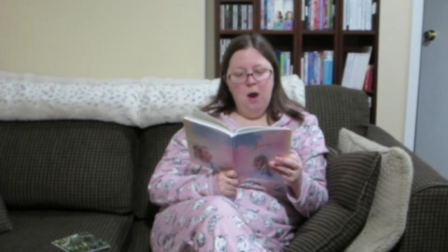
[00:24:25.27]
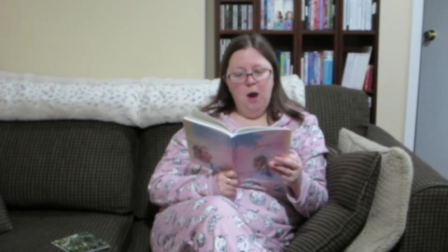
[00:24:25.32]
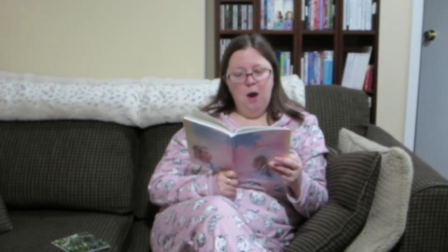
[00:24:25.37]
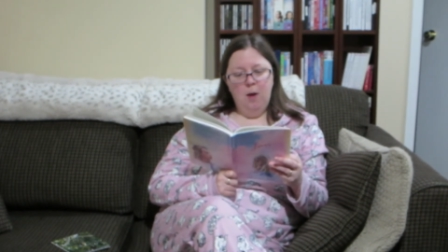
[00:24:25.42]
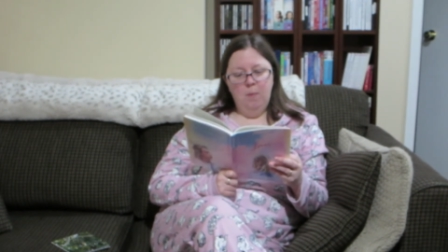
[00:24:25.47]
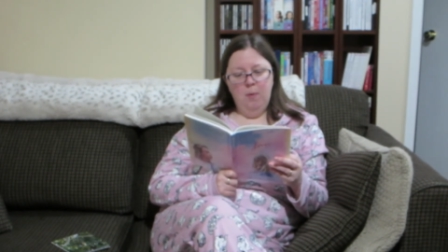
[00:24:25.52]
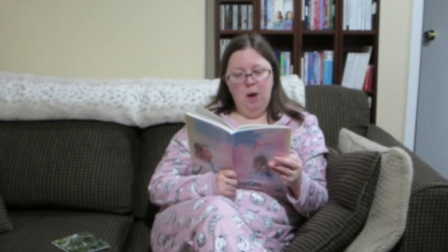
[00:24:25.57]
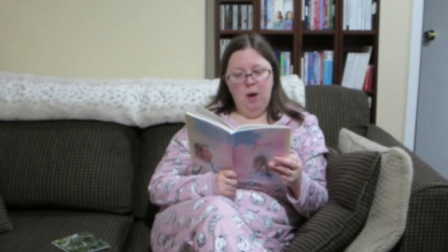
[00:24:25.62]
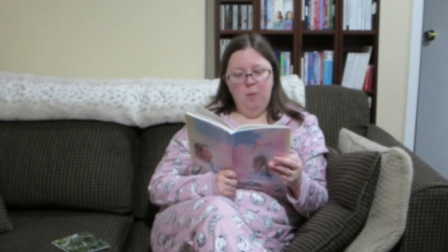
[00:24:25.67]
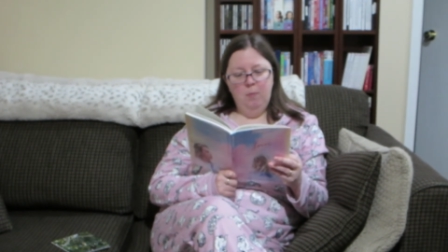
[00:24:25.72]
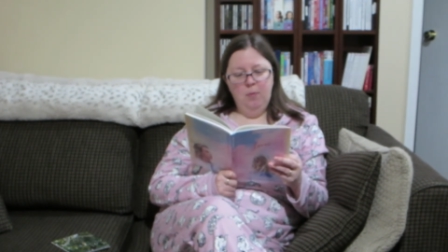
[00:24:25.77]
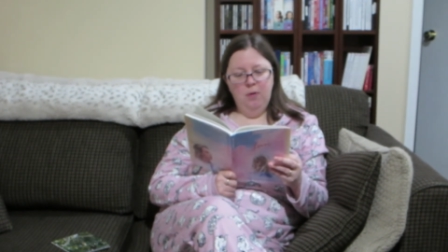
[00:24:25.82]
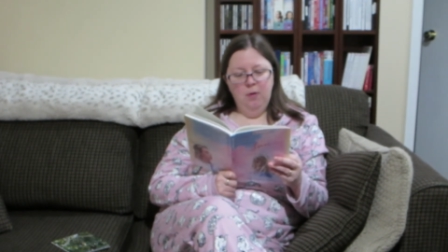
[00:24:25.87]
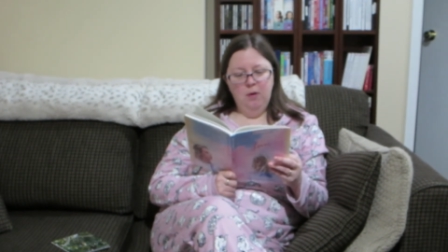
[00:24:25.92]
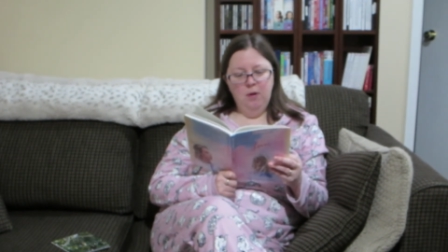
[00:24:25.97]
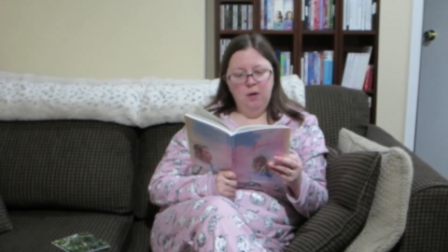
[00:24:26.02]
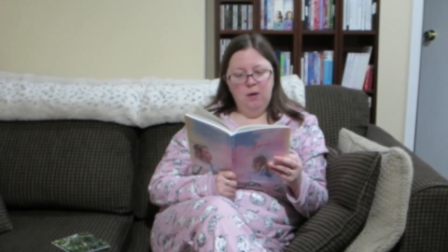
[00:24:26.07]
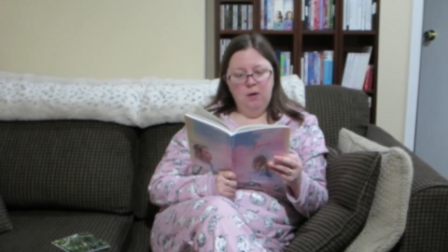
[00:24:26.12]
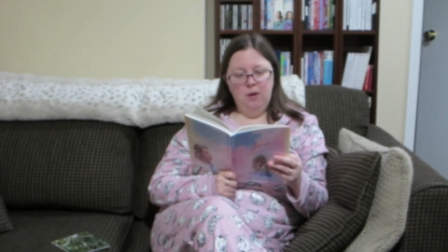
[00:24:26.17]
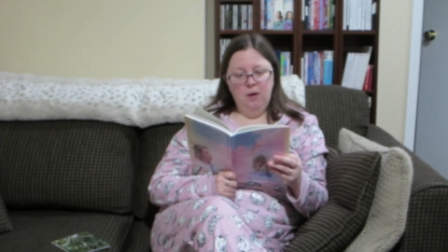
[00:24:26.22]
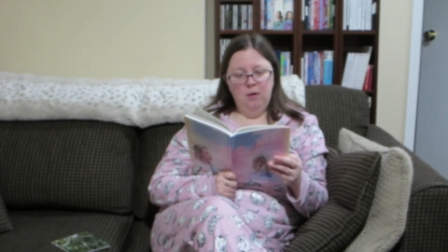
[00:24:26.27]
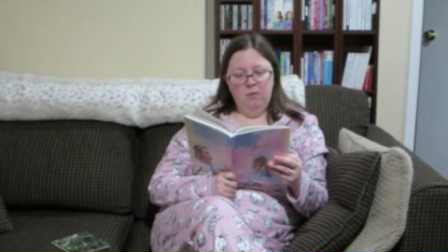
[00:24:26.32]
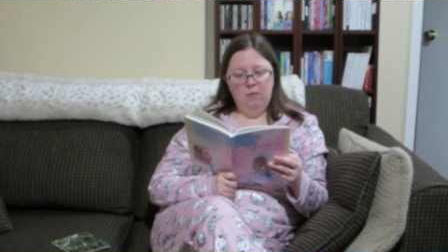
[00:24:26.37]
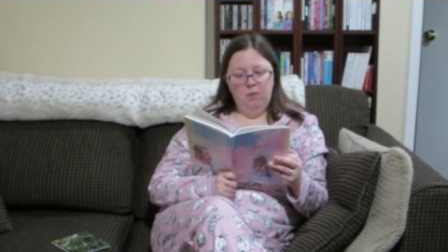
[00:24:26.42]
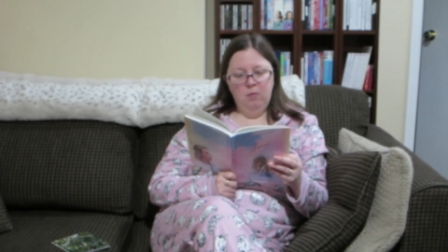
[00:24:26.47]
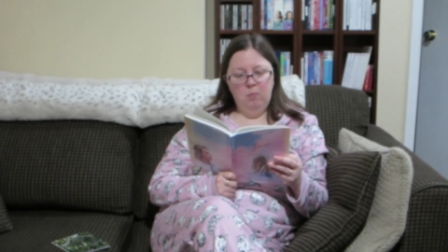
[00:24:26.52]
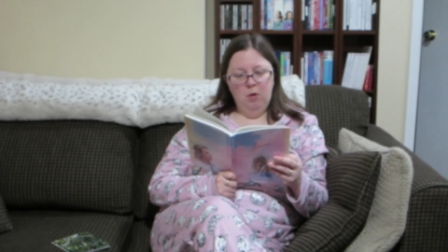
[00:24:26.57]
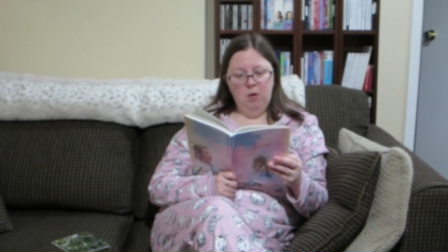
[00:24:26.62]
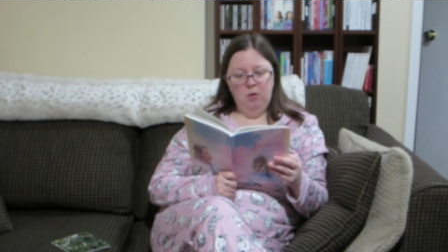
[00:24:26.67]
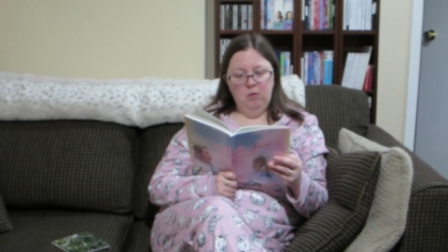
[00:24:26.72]
I'm happy that I get
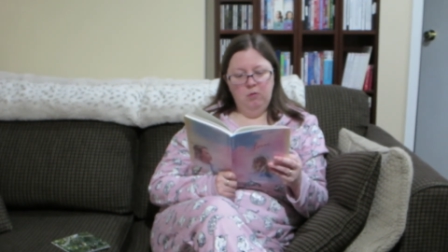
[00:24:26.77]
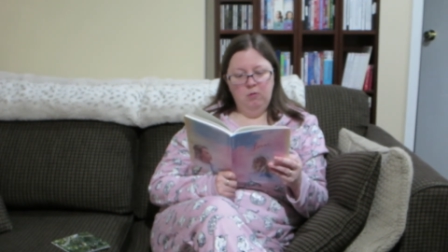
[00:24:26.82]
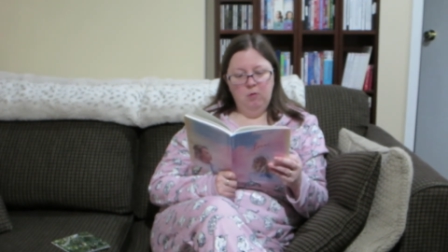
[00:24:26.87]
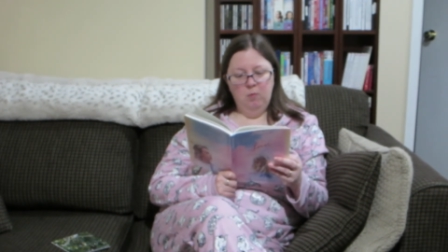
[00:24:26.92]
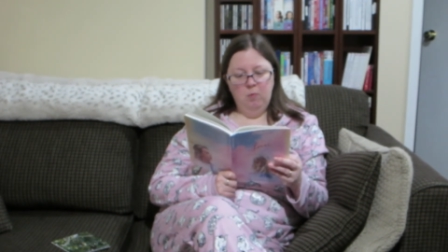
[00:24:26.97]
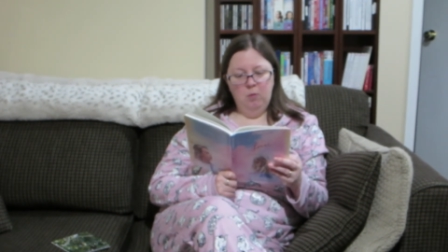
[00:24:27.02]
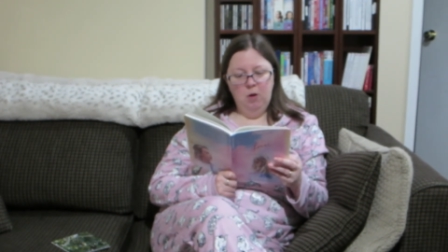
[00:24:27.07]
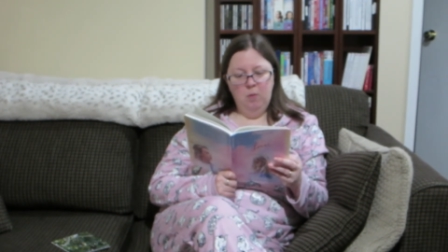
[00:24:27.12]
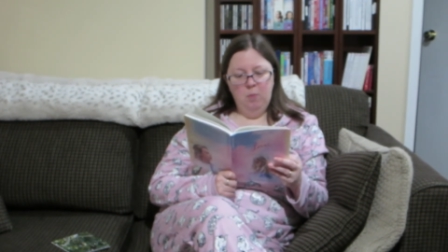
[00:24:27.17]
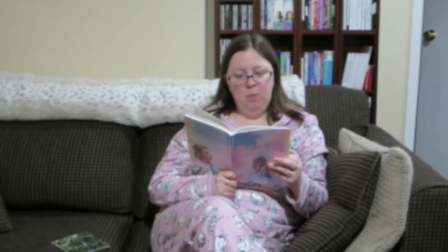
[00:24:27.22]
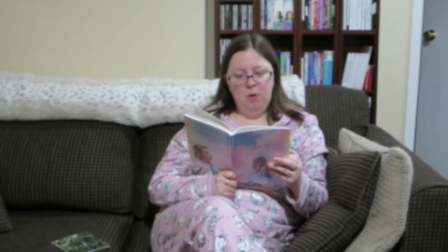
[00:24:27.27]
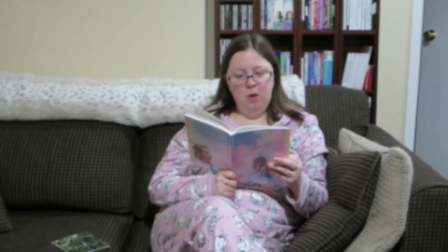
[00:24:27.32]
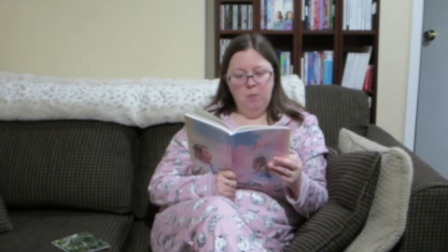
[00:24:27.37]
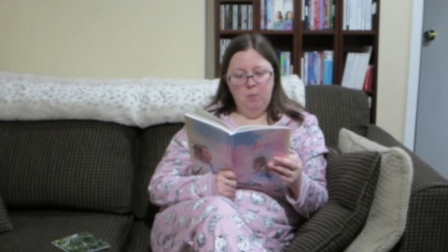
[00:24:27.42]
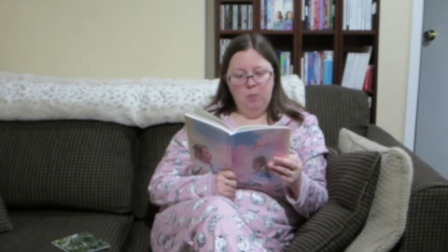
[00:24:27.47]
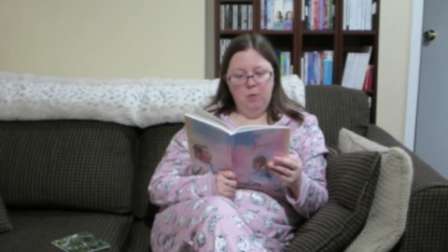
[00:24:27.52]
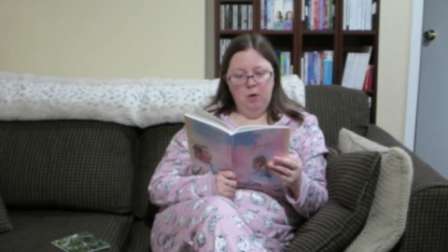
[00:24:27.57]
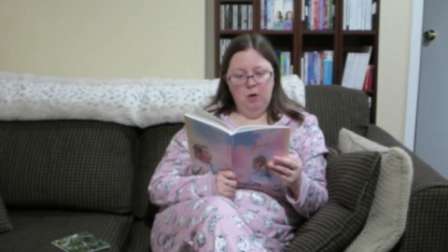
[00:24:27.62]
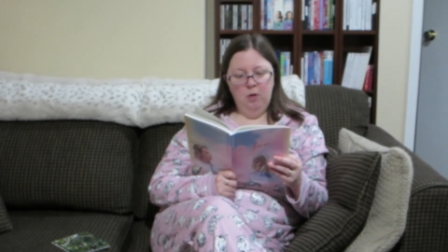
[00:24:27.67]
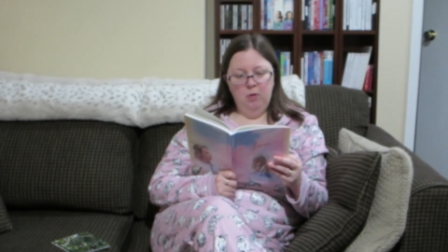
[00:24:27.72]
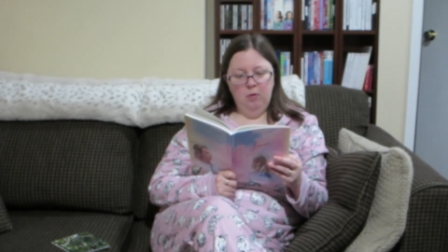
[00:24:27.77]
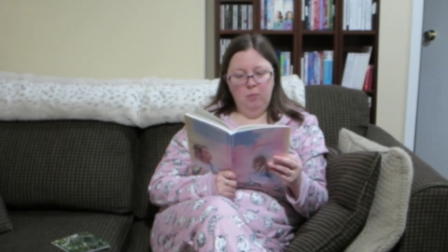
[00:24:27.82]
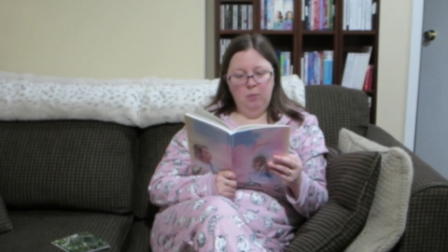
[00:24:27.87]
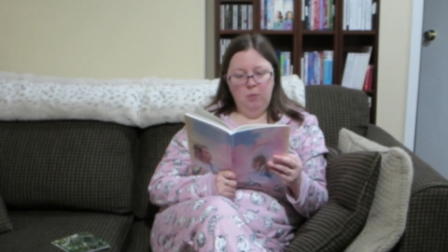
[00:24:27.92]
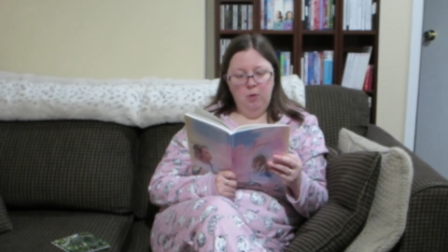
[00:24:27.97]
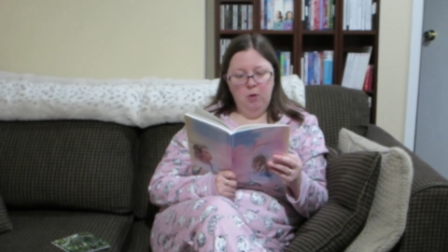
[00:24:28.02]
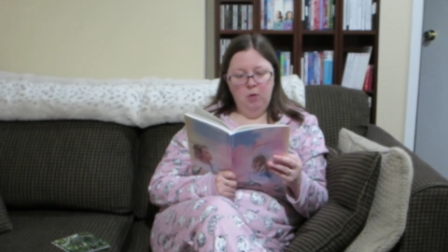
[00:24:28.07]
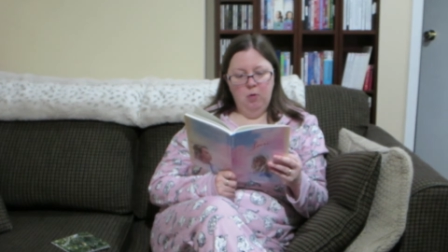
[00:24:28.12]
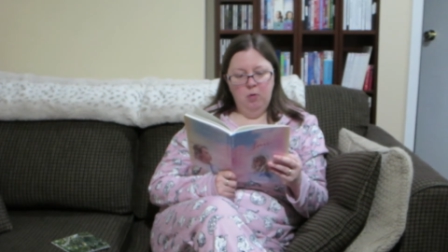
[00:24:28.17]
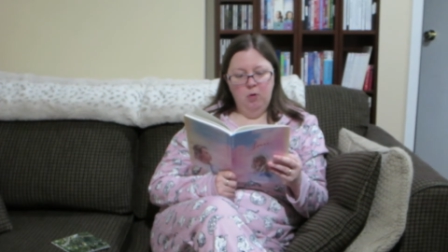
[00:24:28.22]
to meet so many people on the
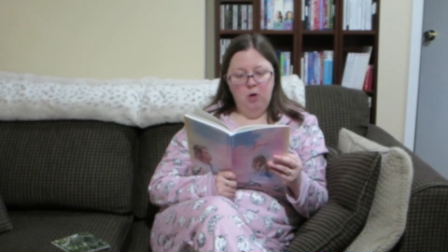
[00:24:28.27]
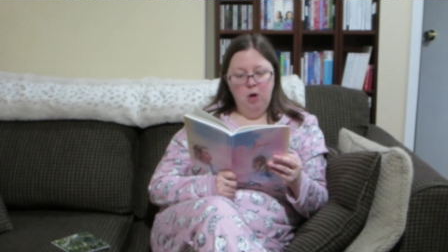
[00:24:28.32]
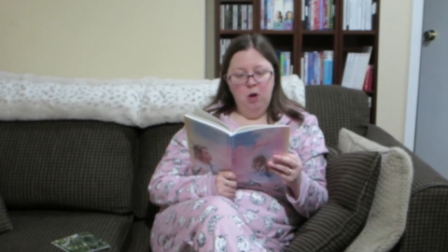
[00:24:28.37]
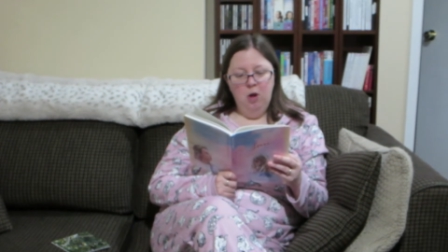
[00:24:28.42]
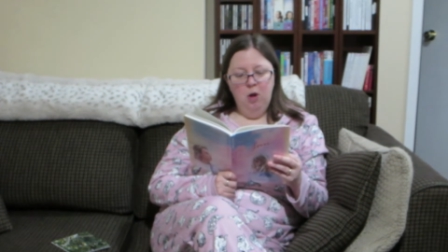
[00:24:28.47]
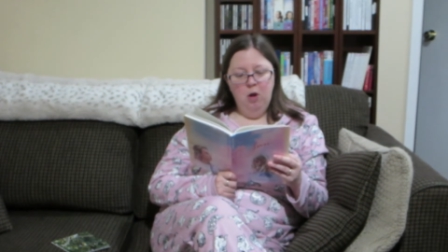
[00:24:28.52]
road